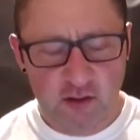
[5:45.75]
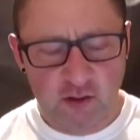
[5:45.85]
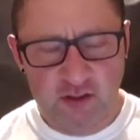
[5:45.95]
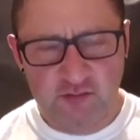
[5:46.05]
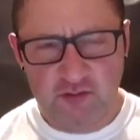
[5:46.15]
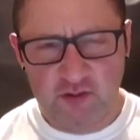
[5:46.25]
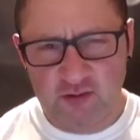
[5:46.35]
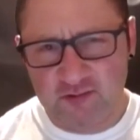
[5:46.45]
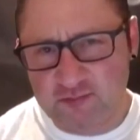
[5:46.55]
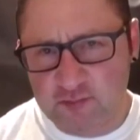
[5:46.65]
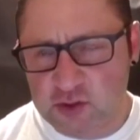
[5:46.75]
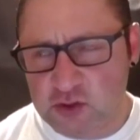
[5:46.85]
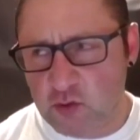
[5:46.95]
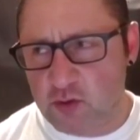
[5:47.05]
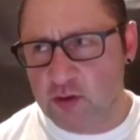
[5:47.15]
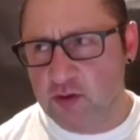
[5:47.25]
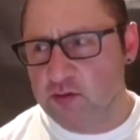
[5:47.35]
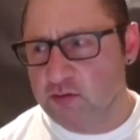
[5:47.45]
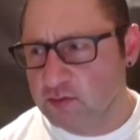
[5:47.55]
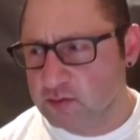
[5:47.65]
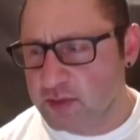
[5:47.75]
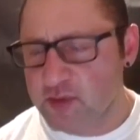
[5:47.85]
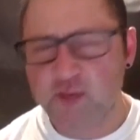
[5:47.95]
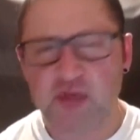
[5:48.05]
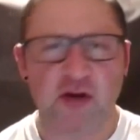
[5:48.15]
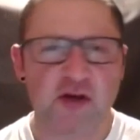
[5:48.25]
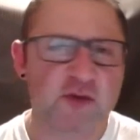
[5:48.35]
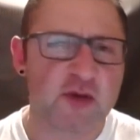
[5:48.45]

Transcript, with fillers: only for shorter, limited periods,